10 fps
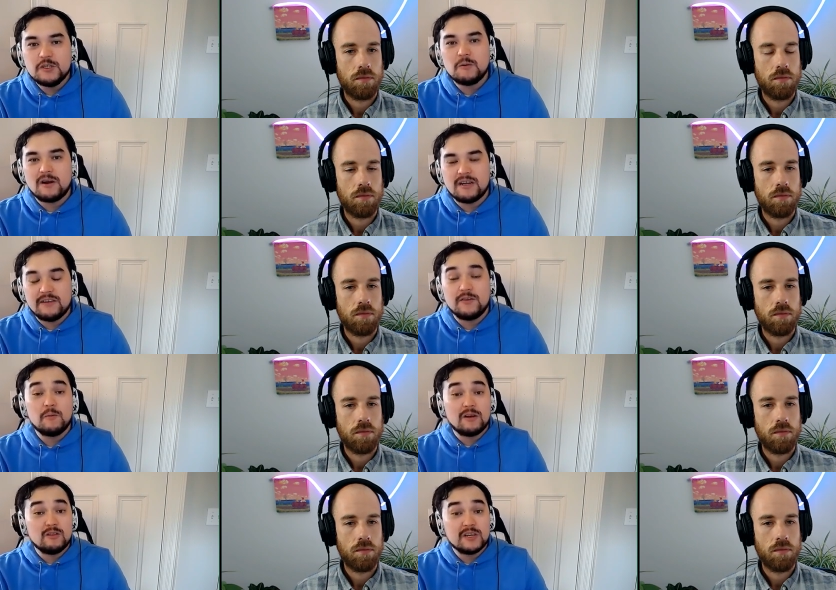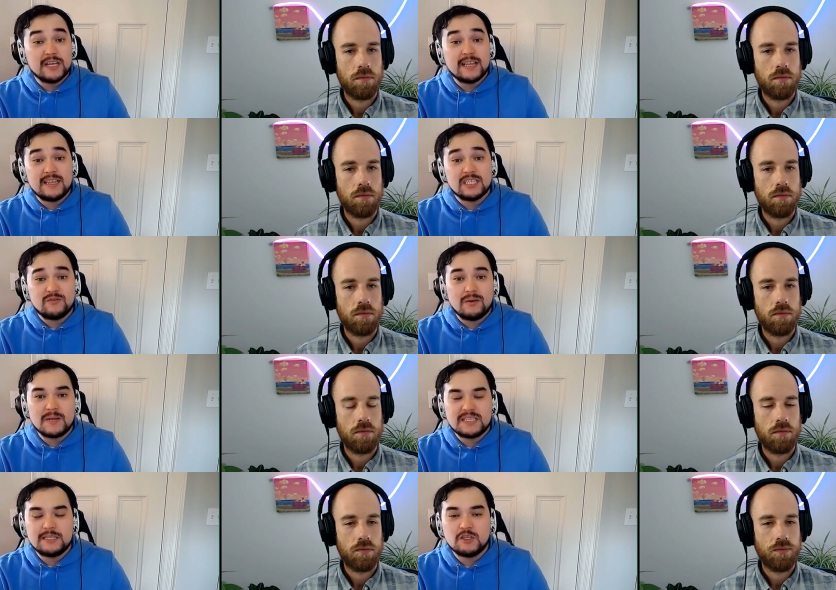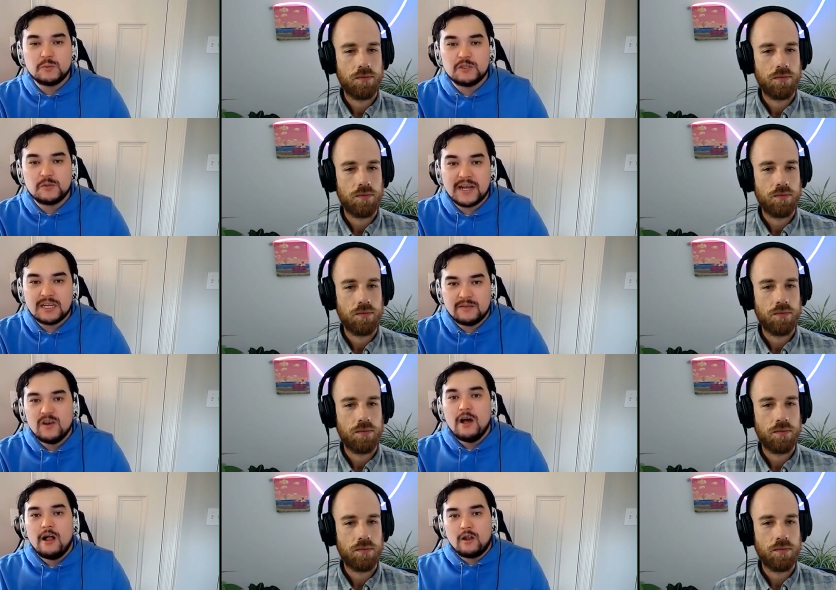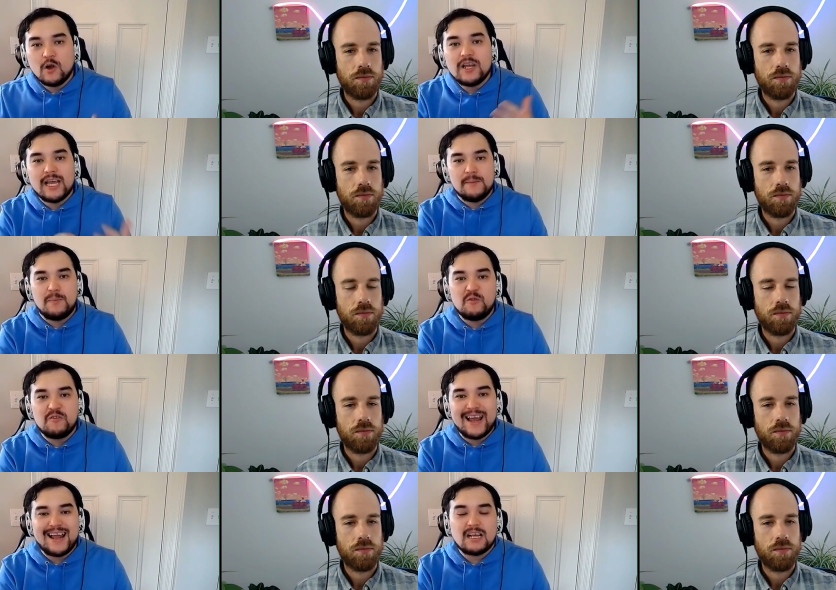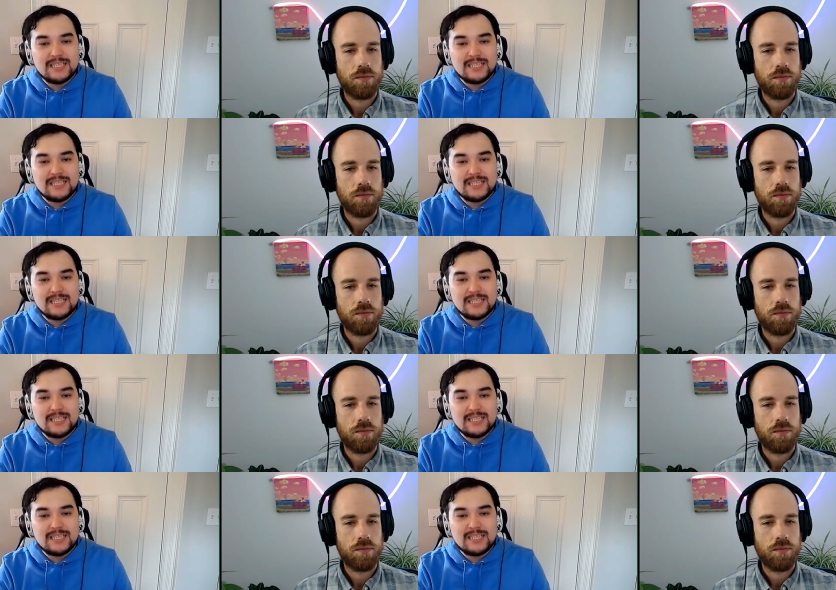Speaker 1: you are if you are looking at this from excel's perspective looking at both Fnatic